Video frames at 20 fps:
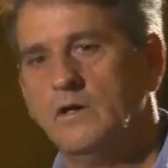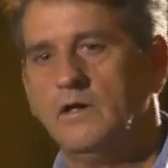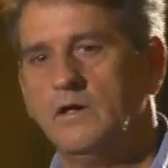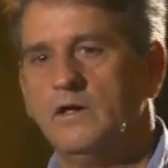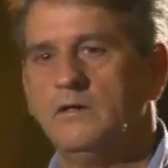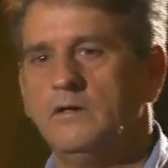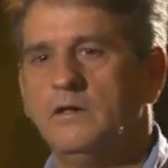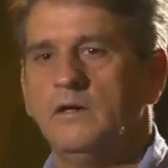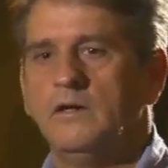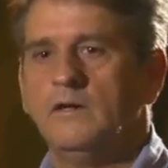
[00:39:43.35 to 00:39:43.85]

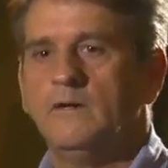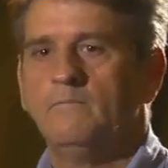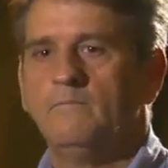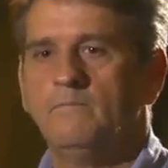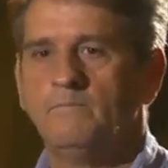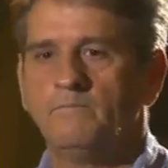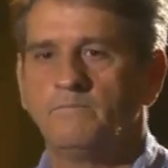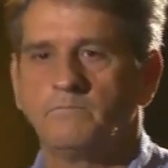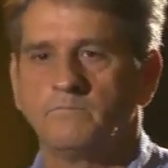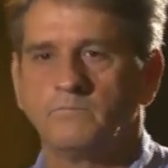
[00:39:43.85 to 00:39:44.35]
And
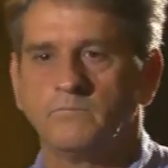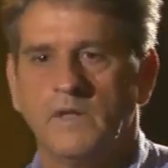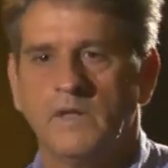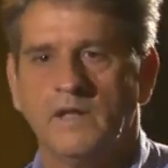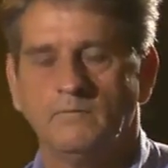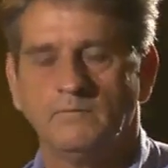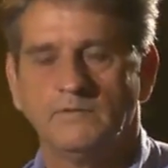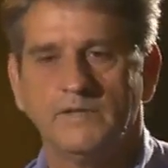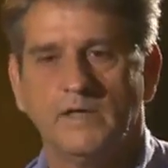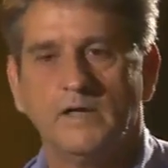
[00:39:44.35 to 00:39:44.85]

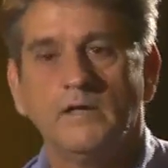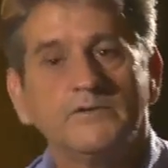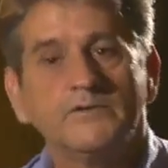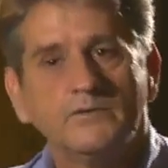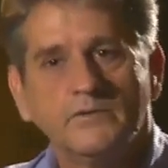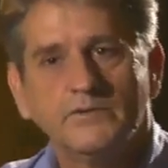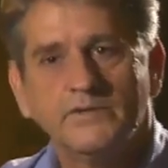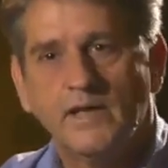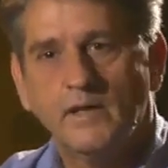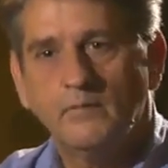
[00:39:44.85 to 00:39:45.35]
that was
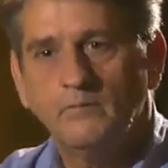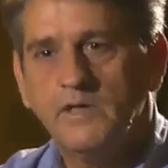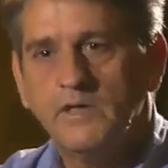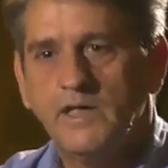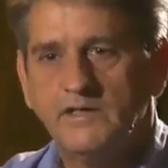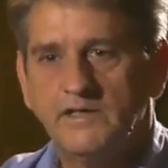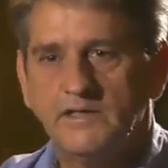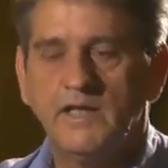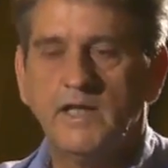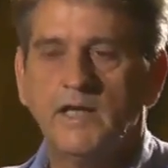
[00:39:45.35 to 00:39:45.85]
also a time we
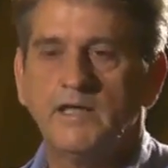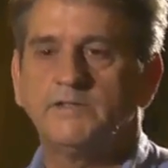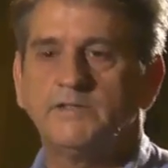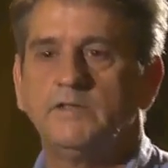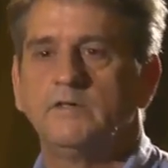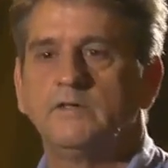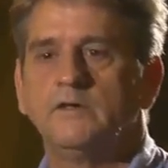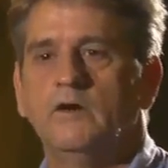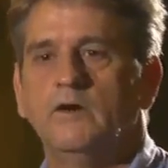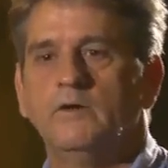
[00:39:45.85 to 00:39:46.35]
had the
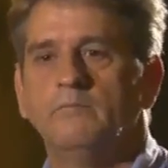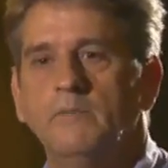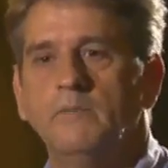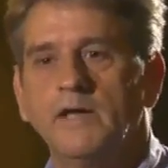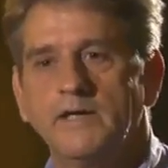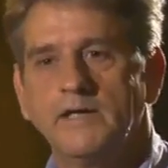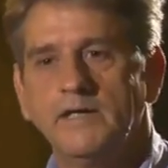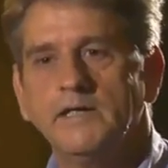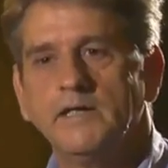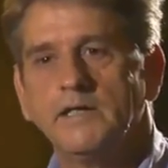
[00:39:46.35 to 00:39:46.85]
National Guard
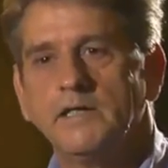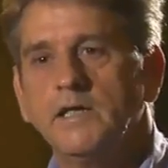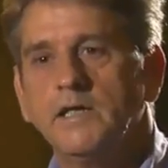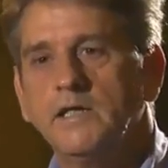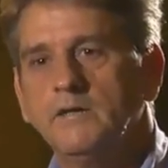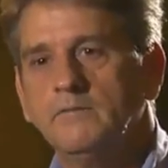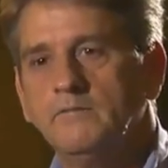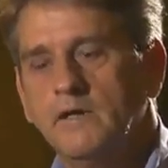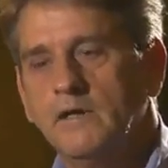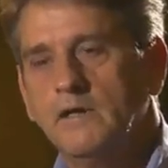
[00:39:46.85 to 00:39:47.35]
back in again.